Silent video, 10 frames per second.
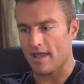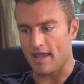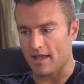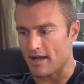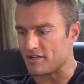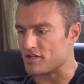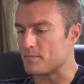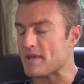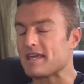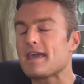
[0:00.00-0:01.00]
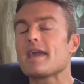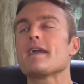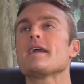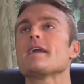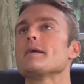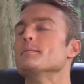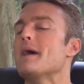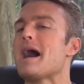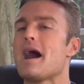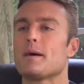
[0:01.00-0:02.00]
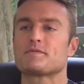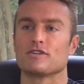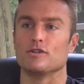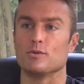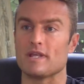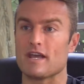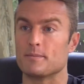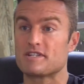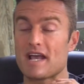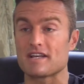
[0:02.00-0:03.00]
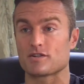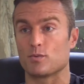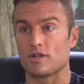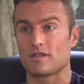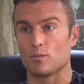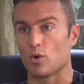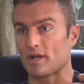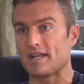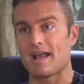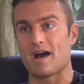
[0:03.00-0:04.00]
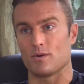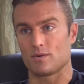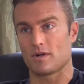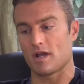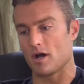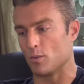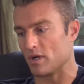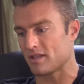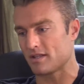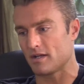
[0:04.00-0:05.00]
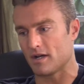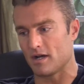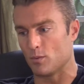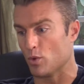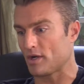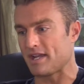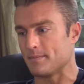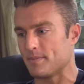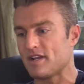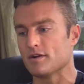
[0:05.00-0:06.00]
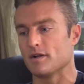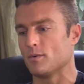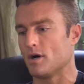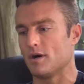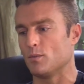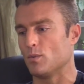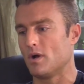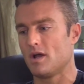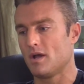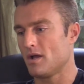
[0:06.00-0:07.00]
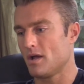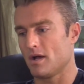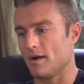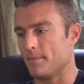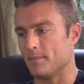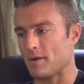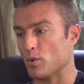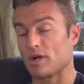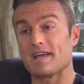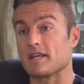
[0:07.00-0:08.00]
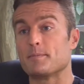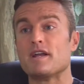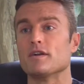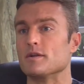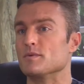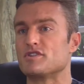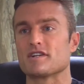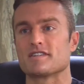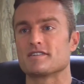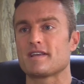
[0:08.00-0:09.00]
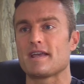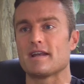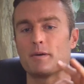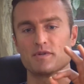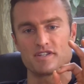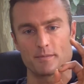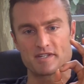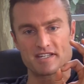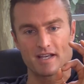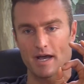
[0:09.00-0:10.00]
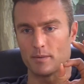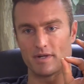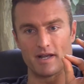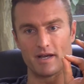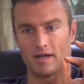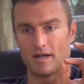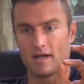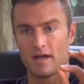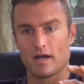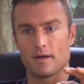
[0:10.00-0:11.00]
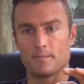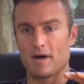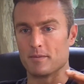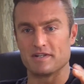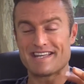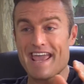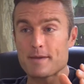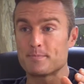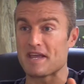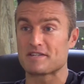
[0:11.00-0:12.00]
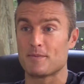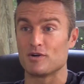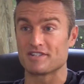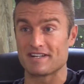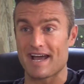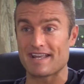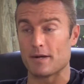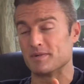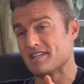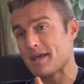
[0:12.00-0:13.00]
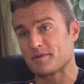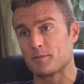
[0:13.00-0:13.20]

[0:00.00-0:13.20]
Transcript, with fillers: and I just became absolutely obsessed with working out, uh, with uh, working period. Um, um, my work ethic period was just insane. I was I would uh, I would tape baseball tonight. I would tape